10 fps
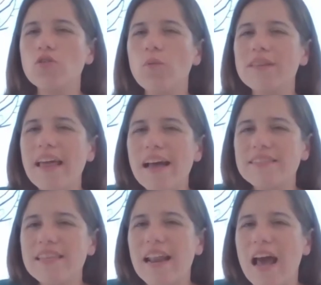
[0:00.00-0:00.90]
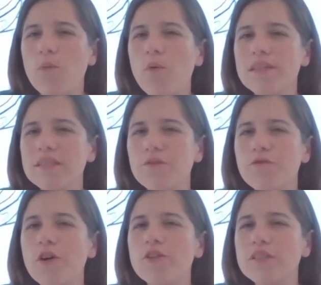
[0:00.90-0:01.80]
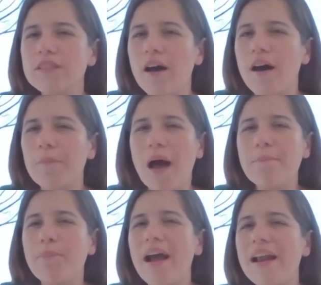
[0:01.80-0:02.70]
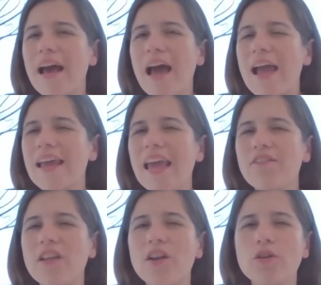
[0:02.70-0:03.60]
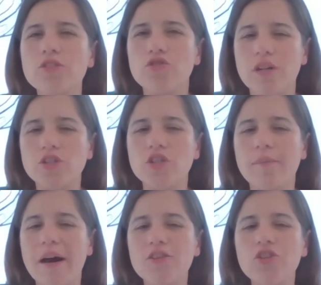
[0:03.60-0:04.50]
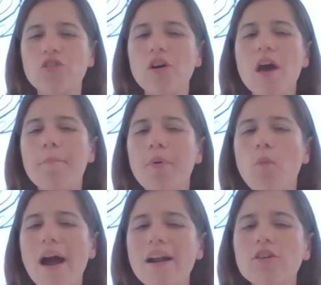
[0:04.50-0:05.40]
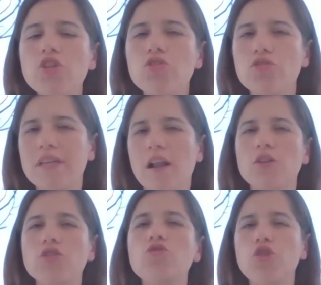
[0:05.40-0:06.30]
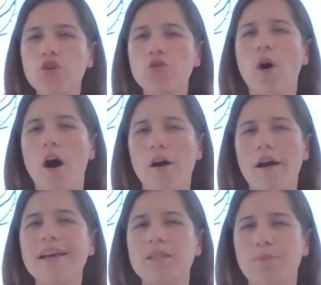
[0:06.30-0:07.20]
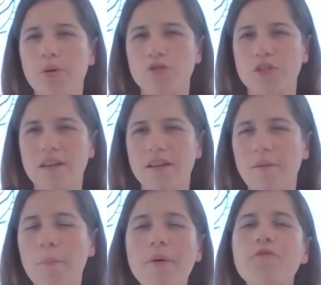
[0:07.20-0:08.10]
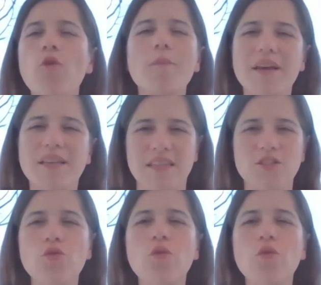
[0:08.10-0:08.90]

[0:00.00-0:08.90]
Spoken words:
with that said, I want to first, Brad, I gave a little introduction about you, but why don't you tell us who you are as a person? Before business,